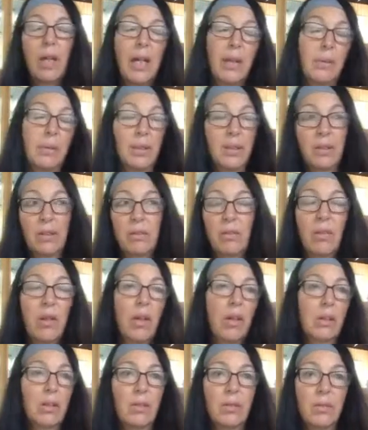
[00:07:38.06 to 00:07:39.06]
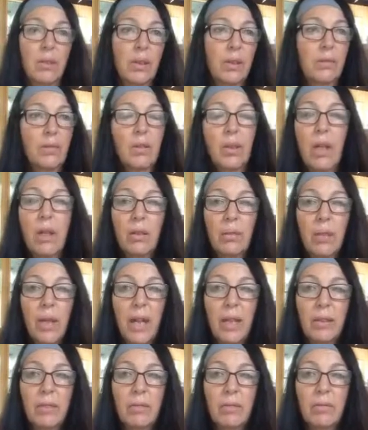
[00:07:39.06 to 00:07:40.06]
I was all over
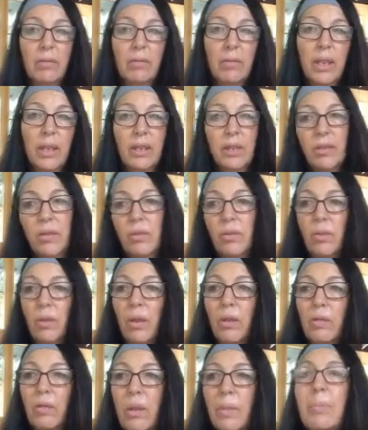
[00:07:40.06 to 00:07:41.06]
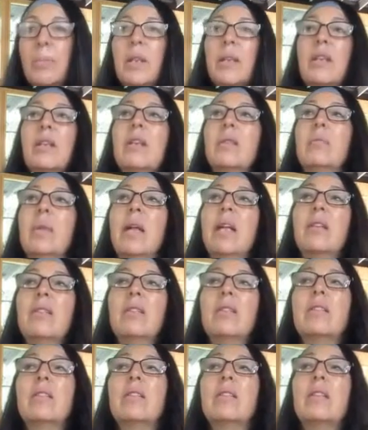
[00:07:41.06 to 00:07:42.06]
Colorado. I just drove up into the
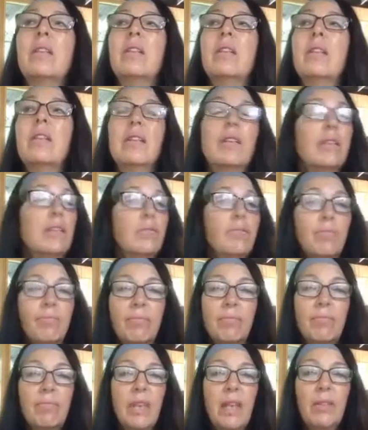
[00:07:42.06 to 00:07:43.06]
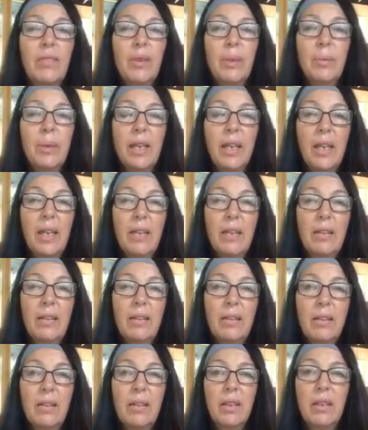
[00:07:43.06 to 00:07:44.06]
mountains every
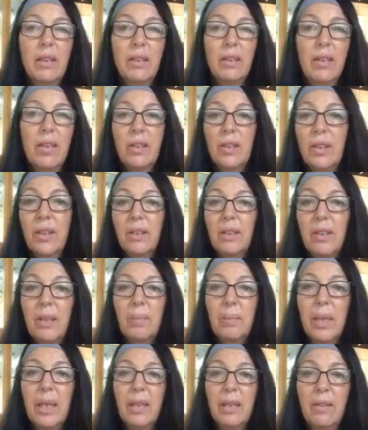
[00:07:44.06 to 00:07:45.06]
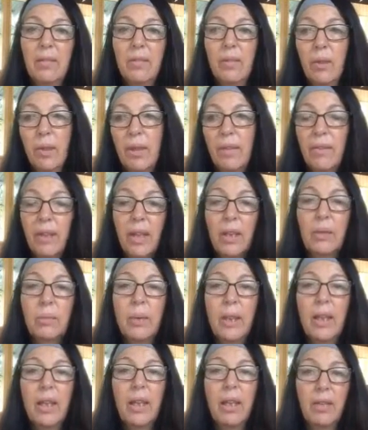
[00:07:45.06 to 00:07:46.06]
weekend and teaching somebody, or every other
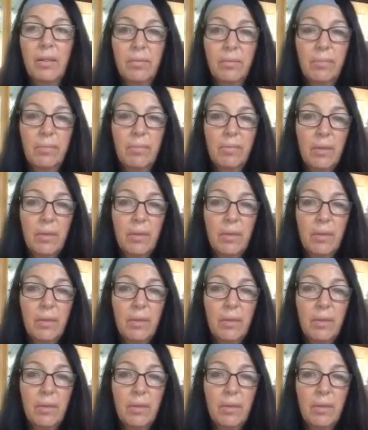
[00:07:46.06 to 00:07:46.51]
weekend.